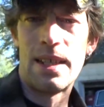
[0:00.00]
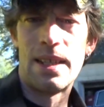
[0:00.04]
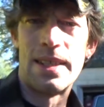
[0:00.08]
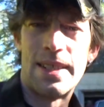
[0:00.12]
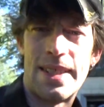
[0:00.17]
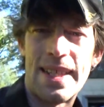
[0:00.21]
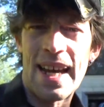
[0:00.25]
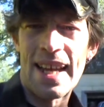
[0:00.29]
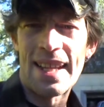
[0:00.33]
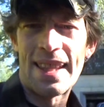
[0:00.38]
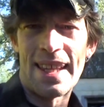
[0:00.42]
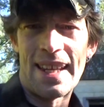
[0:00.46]
The
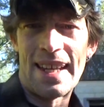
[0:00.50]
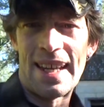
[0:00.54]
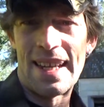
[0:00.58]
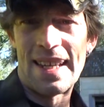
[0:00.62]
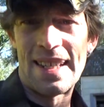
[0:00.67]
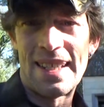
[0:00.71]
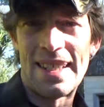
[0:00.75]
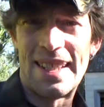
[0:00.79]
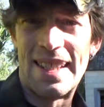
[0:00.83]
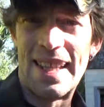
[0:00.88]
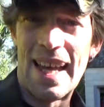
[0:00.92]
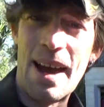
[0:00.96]
sad thing
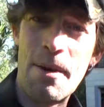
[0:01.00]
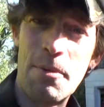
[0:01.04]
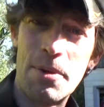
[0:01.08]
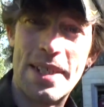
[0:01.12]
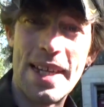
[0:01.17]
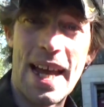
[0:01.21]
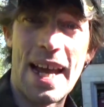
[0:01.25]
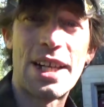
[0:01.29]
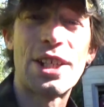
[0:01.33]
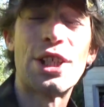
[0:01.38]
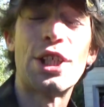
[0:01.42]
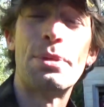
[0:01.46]
is, that
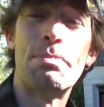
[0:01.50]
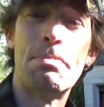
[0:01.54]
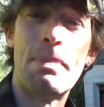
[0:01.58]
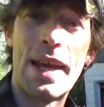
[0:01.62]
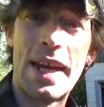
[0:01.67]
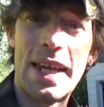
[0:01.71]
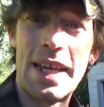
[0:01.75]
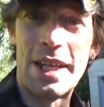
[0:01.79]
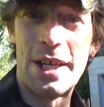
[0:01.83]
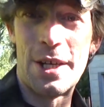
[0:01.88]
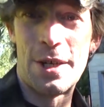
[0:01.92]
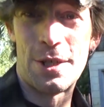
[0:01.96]
was actually
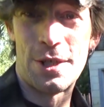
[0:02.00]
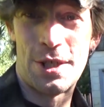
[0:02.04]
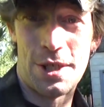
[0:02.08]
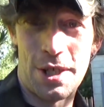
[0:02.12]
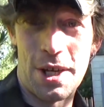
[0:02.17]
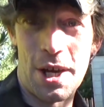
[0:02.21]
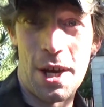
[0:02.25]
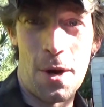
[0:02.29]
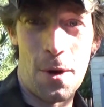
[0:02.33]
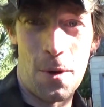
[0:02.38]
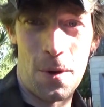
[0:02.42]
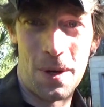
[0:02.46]
many years
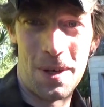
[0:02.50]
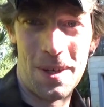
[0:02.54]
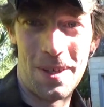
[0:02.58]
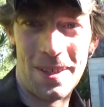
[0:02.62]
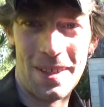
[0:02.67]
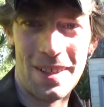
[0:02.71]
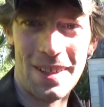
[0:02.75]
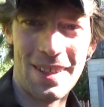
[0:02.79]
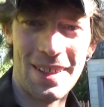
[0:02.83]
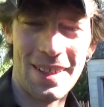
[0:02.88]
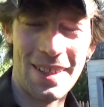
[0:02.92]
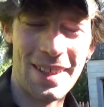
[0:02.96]
ago.
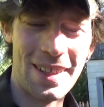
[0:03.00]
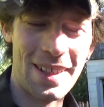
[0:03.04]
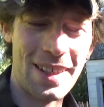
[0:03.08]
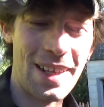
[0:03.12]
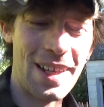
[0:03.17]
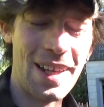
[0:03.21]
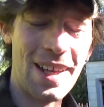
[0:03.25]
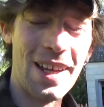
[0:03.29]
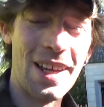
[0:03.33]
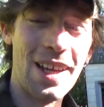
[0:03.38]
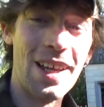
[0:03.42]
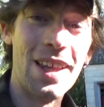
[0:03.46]

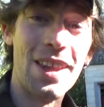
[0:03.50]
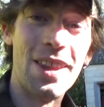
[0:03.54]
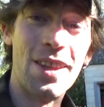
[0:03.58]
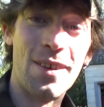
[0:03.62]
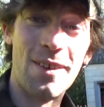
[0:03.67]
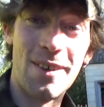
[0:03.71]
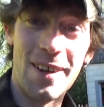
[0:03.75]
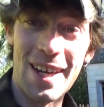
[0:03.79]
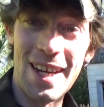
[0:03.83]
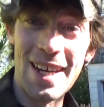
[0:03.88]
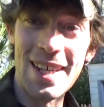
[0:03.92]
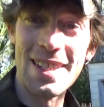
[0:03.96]

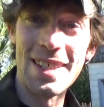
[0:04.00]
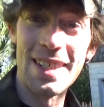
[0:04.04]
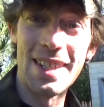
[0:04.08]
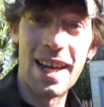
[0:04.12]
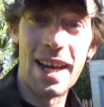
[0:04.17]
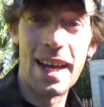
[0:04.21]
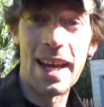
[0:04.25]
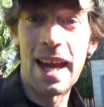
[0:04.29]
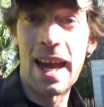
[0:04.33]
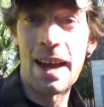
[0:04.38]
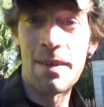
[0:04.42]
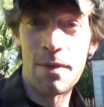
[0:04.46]
The reason
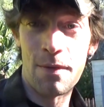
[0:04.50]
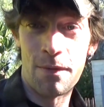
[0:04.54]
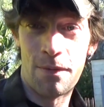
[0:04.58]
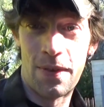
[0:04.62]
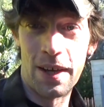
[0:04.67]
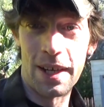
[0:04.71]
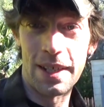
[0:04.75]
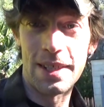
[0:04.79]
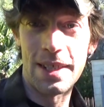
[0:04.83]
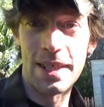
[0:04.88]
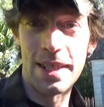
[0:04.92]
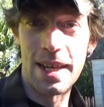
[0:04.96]
I haven't
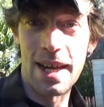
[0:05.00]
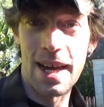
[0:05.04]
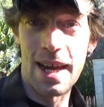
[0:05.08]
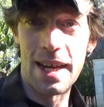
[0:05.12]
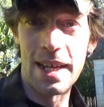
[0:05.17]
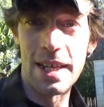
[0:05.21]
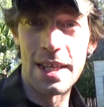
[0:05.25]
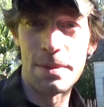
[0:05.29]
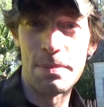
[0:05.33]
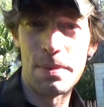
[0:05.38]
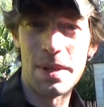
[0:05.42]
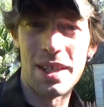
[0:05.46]
fixed it
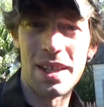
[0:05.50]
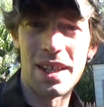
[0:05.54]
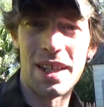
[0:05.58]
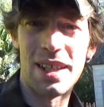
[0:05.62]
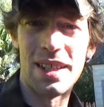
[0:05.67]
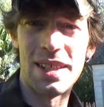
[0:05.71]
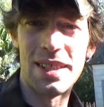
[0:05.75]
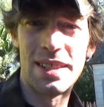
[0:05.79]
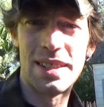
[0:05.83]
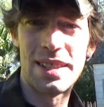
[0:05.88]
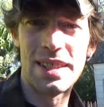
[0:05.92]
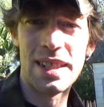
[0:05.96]
yet is
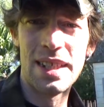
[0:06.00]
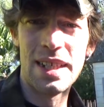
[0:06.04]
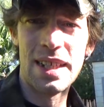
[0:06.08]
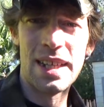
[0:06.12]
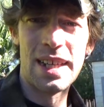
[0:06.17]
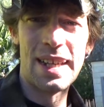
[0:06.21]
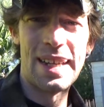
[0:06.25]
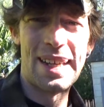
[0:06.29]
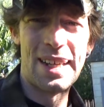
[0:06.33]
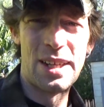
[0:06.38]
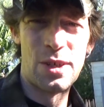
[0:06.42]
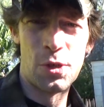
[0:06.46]
because
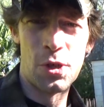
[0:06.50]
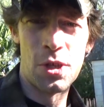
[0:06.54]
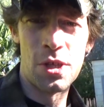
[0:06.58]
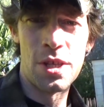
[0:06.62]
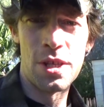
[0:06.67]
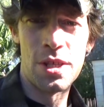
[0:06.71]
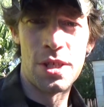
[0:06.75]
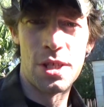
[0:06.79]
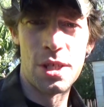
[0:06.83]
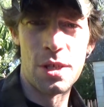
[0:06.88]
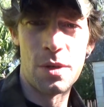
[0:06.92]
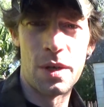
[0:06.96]
in order
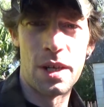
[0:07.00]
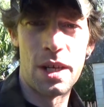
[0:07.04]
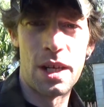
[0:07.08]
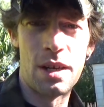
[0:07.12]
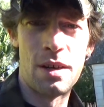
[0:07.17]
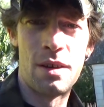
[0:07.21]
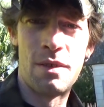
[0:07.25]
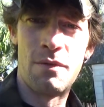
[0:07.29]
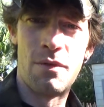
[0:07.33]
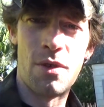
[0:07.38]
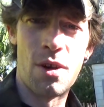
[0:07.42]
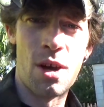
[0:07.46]
to do it, it
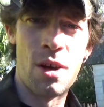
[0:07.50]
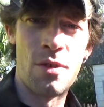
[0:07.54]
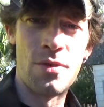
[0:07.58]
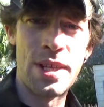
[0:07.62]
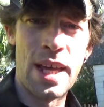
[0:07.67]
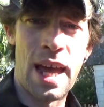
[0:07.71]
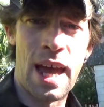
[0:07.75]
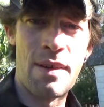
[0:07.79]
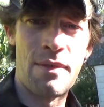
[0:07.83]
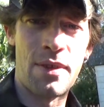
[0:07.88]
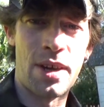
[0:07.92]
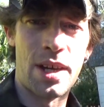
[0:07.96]

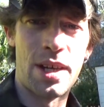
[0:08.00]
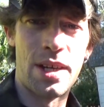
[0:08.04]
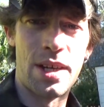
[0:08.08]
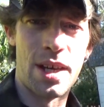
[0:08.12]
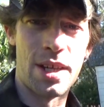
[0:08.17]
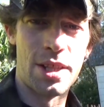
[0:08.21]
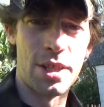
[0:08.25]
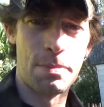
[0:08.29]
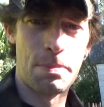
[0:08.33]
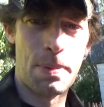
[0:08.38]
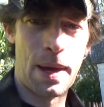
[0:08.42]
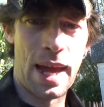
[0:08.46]
involves having
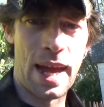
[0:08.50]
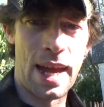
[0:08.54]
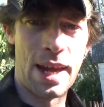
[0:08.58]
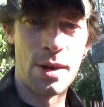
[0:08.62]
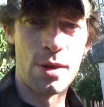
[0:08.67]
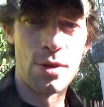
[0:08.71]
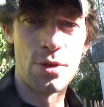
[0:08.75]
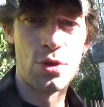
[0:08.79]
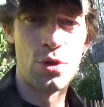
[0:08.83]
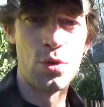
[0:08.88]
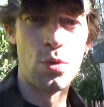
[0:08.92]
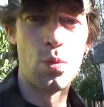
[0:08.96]
another
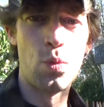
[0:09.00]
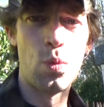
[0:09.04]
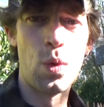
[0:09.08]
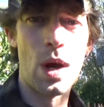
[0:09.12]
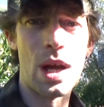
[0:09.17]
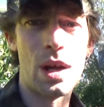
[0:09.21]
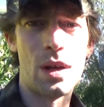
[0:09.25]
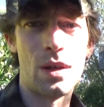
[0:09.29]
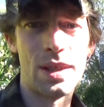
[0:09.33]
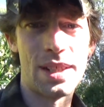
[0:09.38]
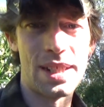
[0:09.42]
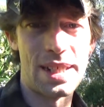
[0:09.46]
panel to
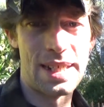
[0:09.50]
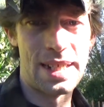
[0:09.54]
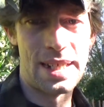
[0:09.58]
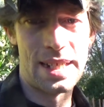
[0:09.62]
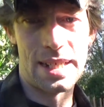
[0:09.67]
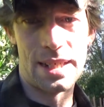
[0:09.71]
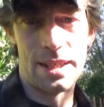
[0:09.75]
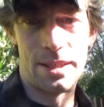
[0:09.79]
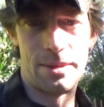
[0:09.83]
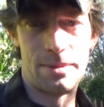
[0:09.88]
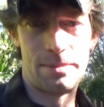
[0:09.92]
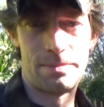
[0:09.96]
weld
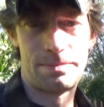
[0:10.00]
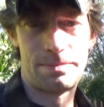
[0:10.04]
in.